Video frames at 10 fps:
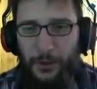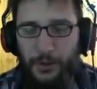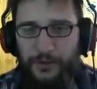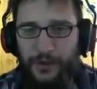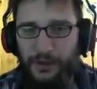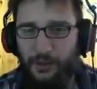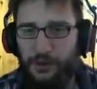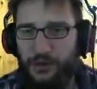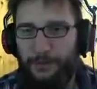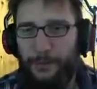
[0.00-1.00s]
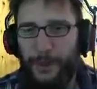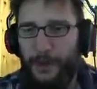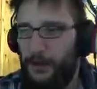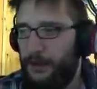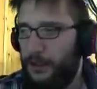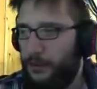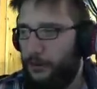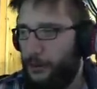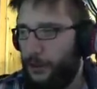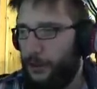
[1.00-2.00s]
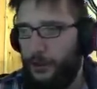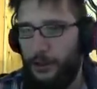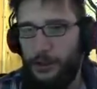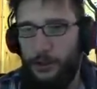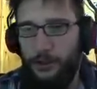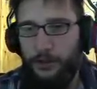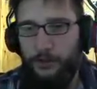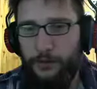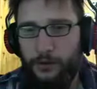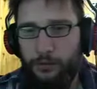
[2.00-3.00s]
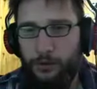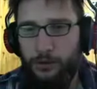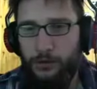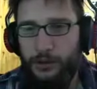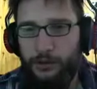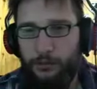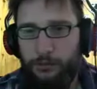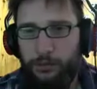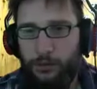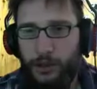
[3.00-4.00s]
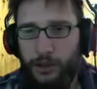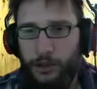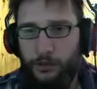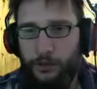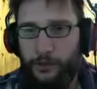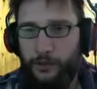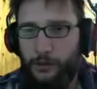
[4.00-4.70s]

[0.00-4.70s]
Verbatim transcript: we suchen, yeah. We are looking for Broccoli Broccalus.